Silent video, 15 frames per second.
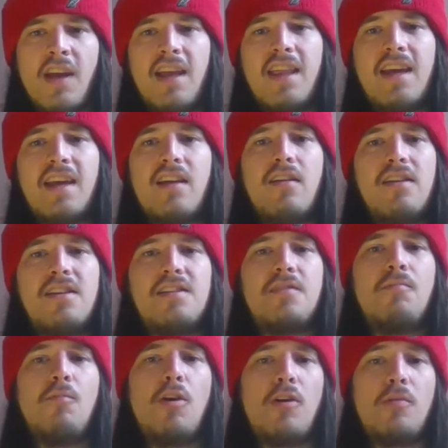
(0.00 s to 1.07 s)
Hey there guys,
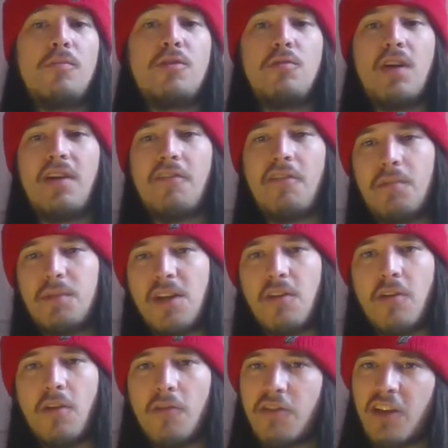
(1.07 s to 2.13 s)
and welcome to another
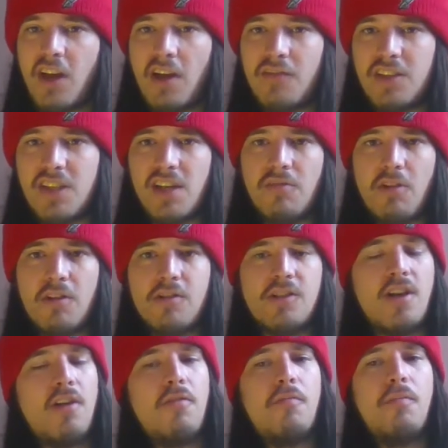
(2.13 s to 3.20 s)
episode of the Cover Zero
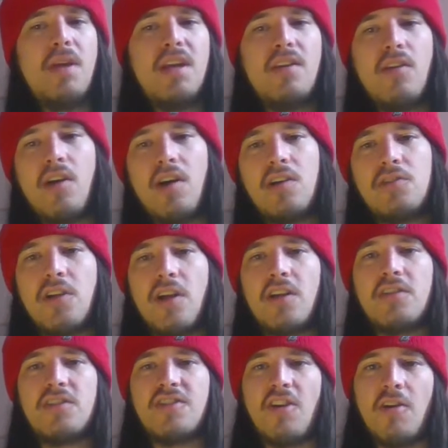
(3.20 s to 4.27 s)
Show with me, your host
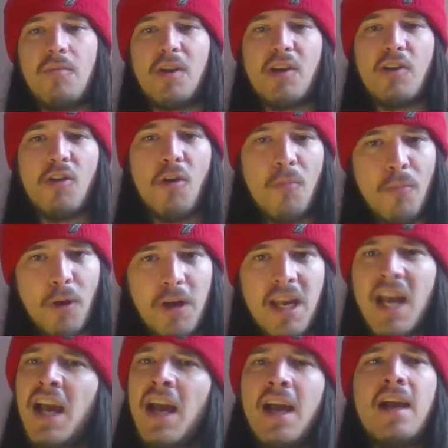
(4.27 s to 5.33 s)
Simon Conboy.
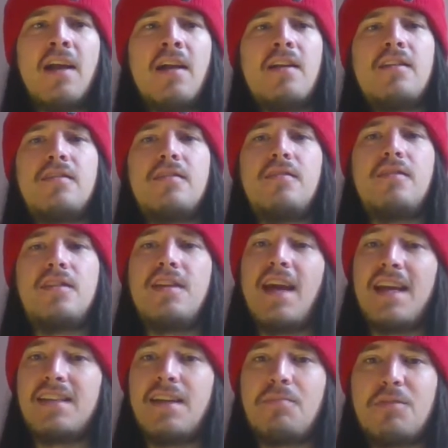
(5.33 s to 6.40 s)

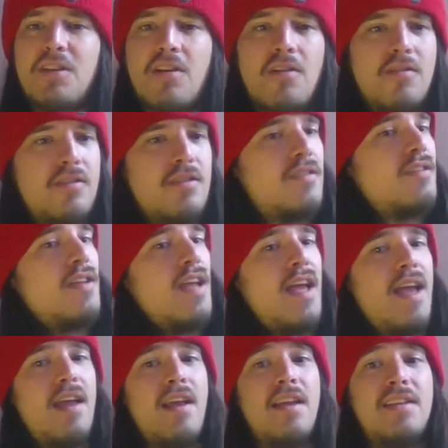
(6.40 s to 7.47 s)
Today's episode
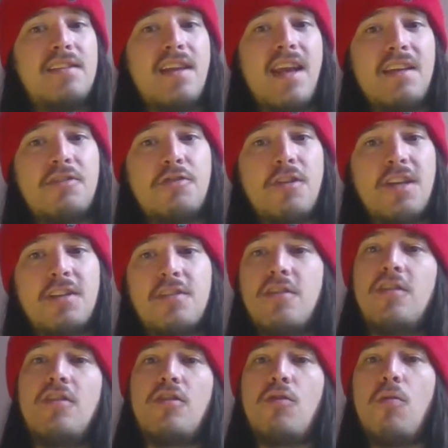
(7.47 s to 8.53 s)
is an entry into
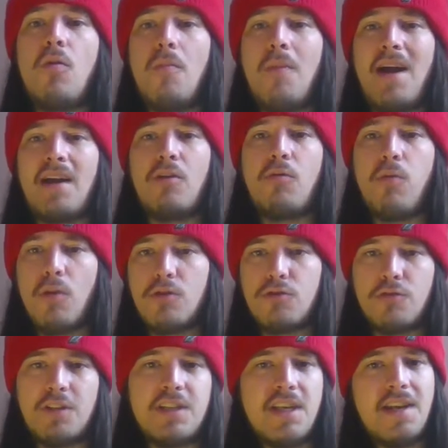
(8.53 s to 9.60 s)
the quarterback
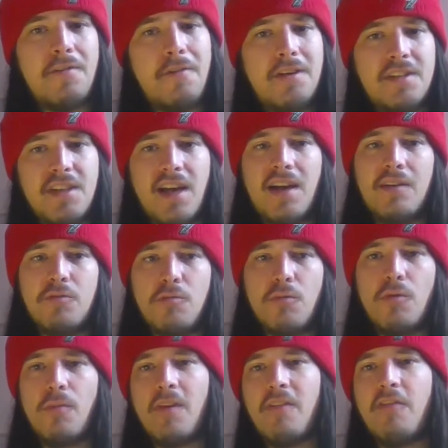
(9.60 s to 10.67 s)
Quandary series, and
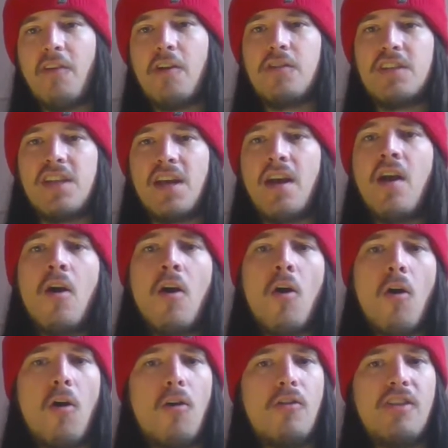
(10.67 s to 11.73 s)
we'll be focusing
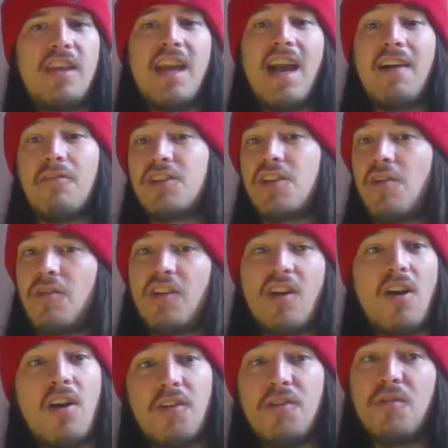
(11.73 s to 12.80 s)
on the Arizona
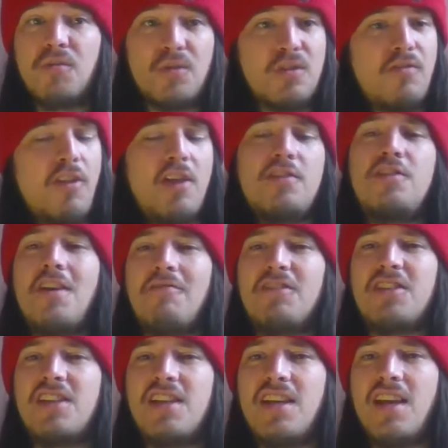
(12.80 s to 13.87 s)
Cardinals. For those of you who
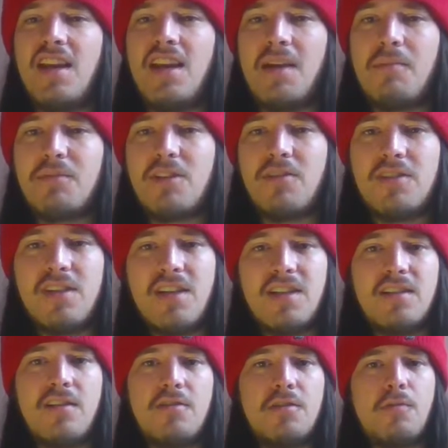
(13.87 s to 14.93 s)
haven't seen any episodes in
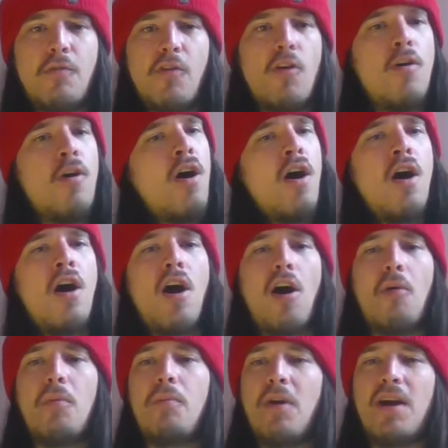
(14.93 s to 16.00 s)
this series before,
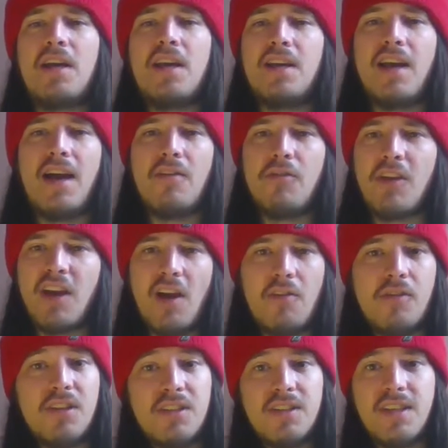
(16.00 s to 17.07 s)
I'll be breaking down the
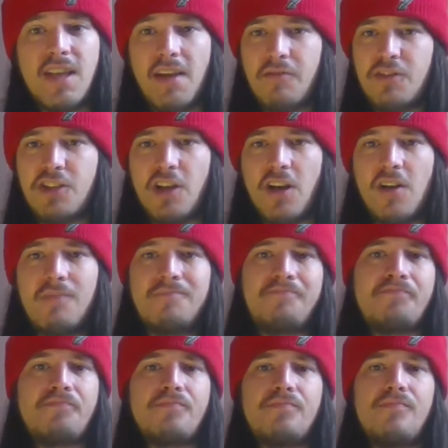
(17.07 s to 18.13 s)
current depth chart
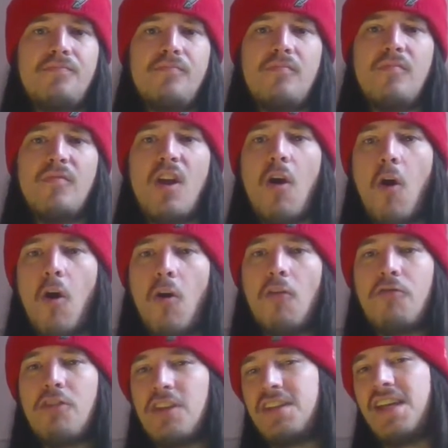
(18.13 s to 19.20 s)

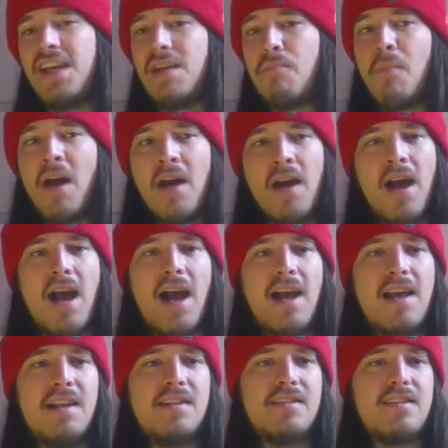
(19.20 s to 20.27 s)
of the team
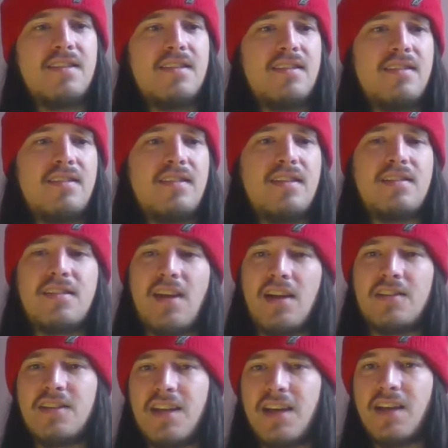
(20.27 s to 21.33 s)
and
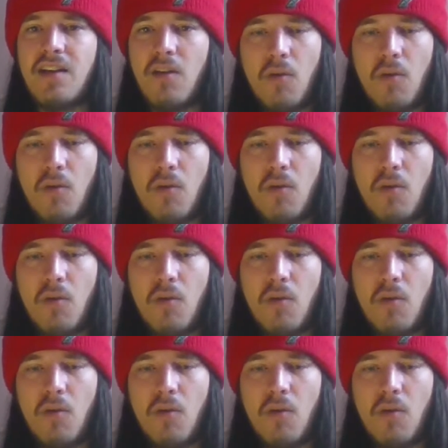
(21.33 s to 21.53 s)
discussing